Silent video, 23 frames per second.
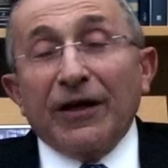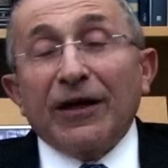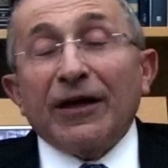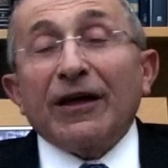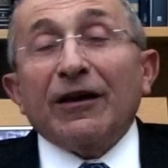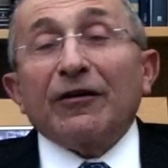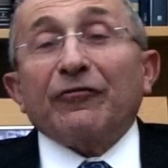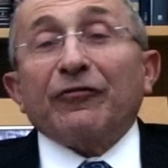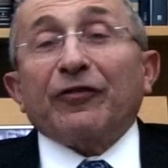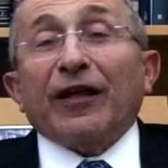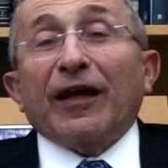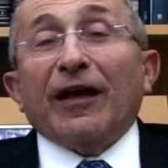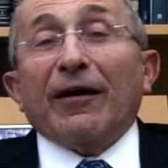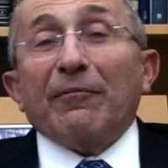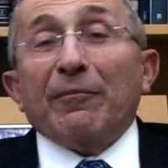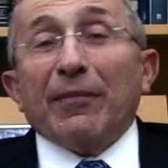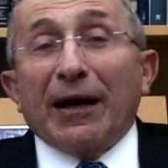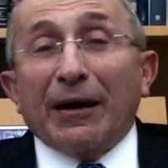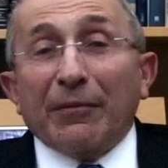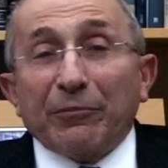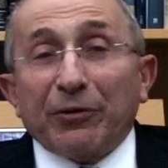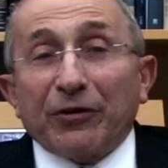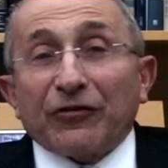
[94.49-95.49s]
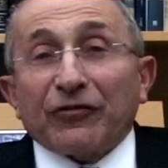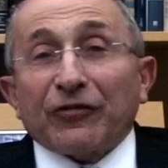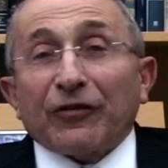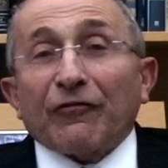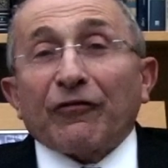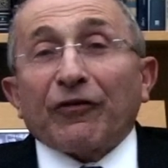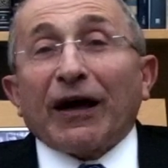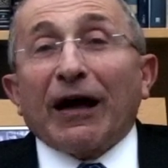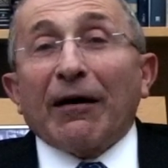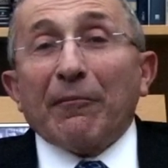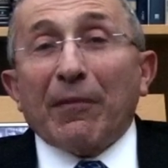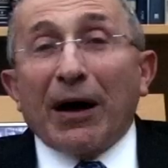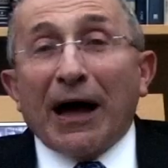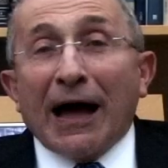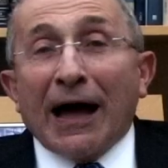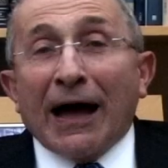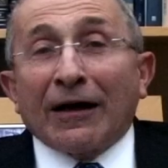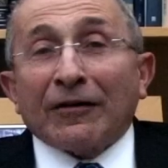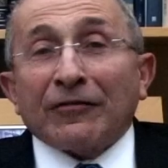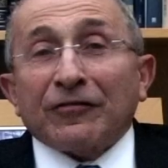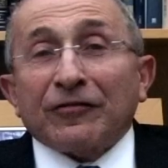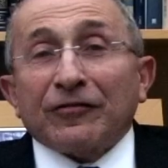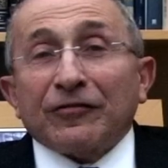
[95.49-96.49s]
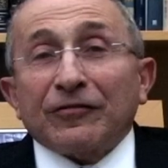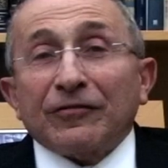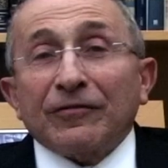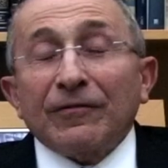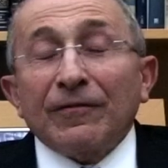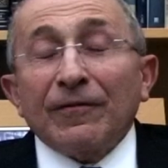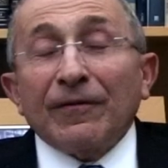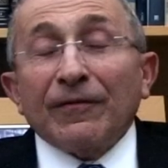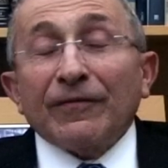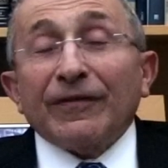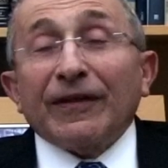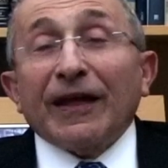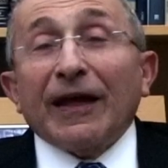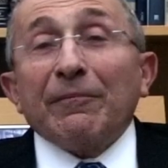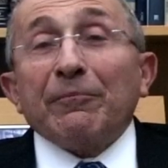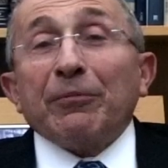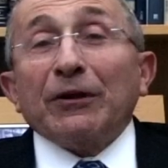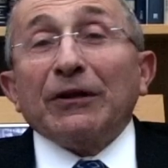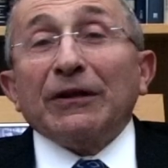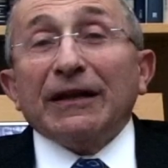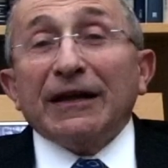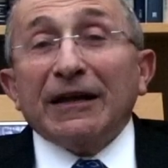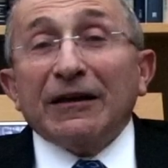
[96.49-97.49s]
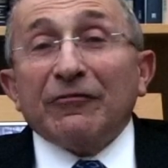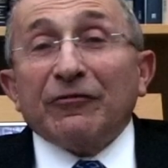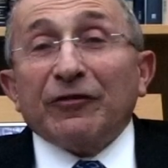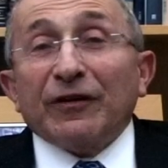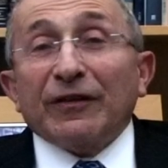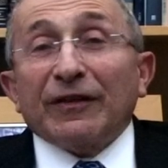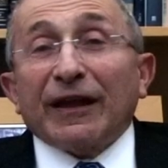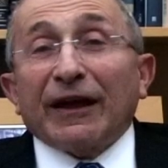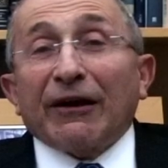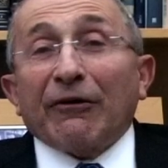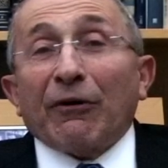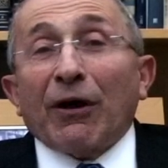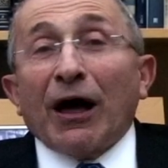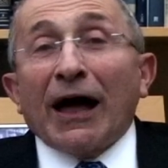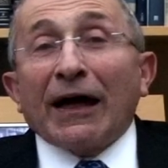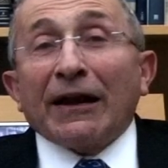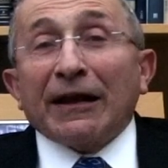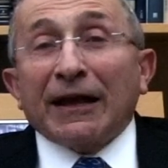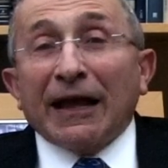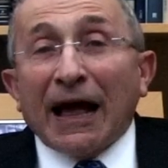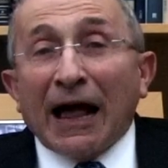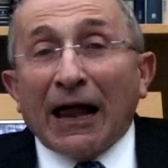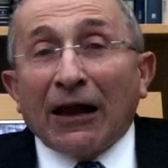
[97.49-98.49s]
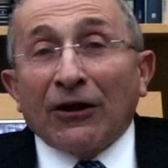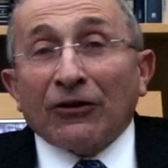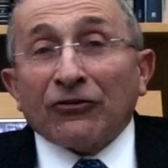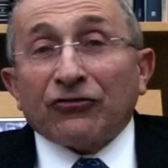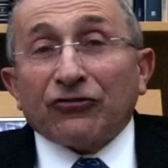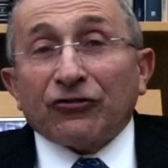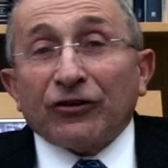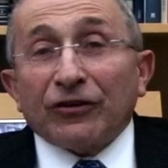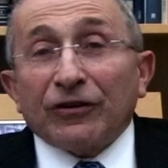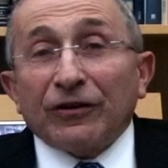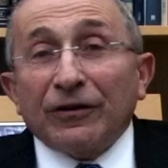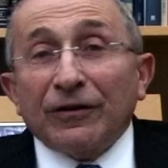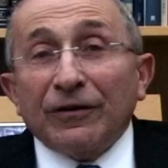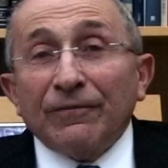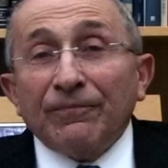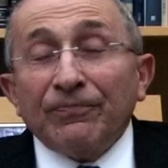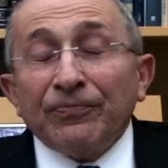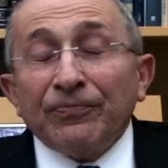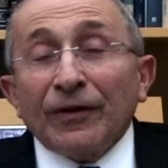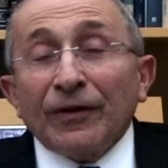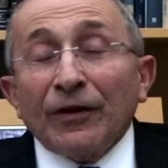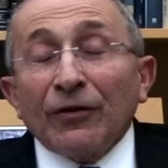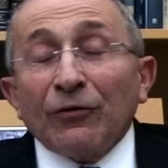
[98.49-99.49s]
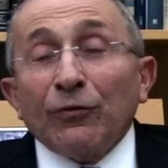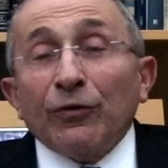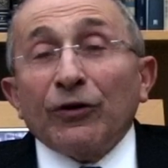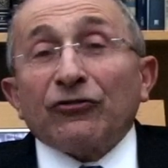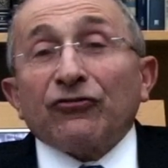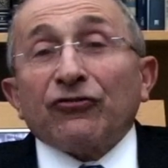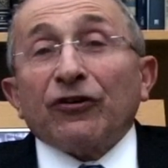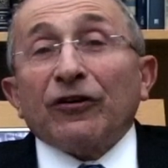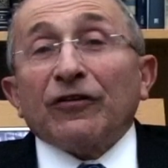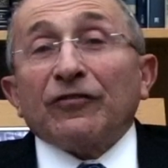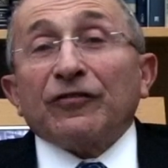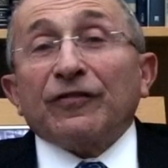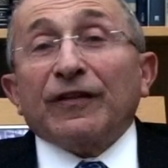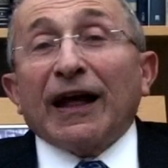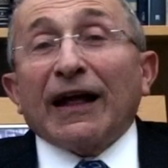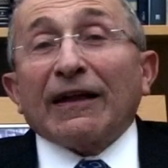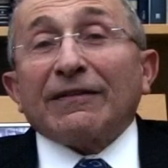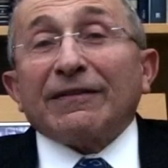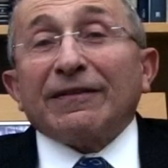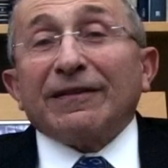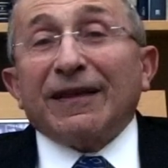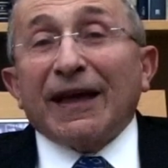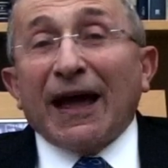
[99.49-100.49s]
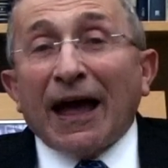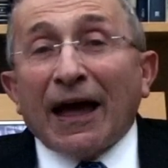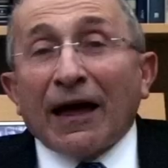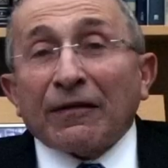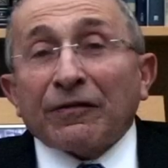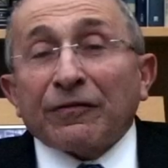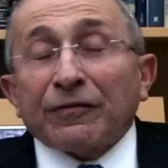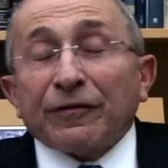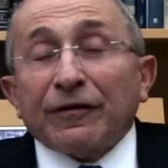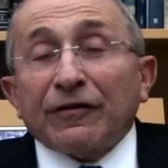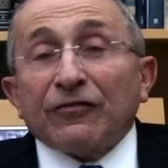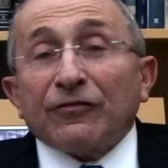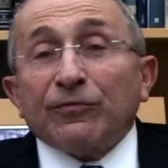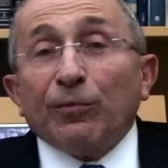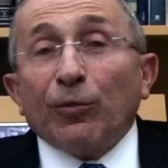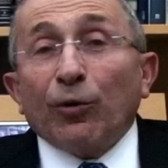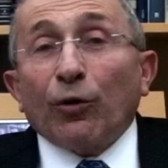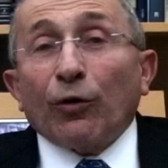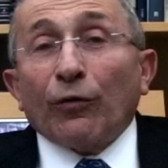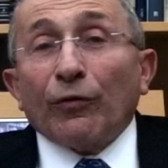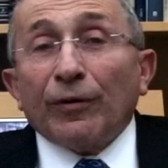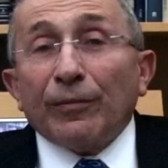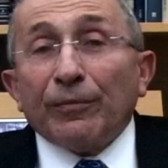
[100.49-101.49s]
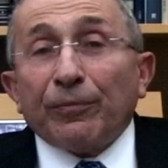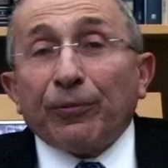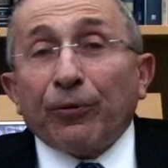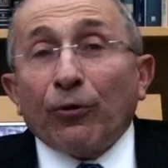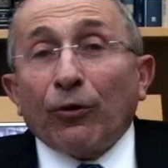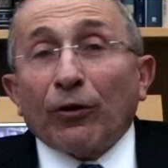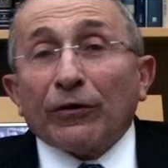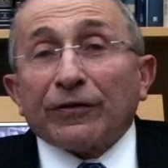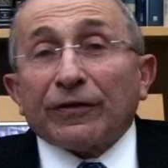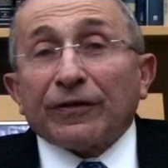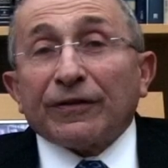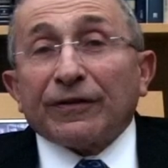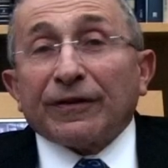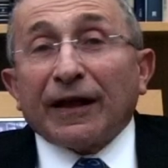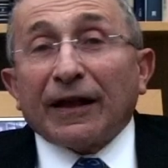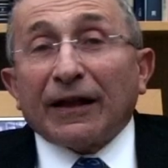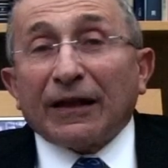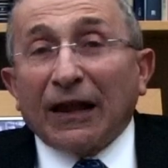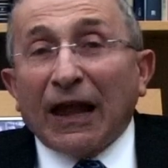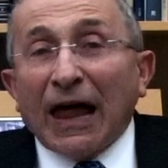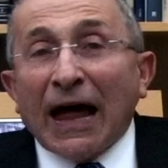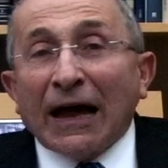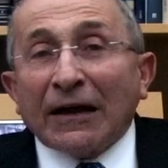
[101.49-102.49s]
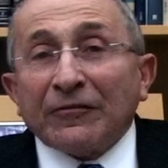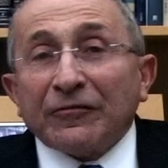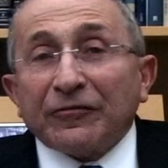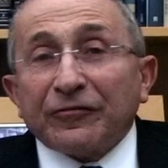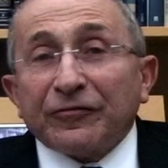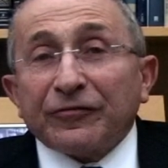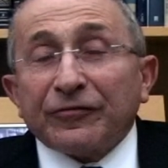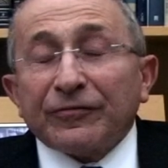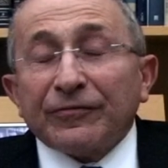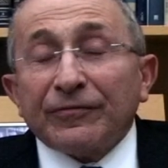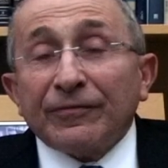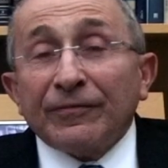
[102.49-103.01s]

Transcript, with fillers: If they're members of Hamas, they believe in their ideology, which is that death is more important than life.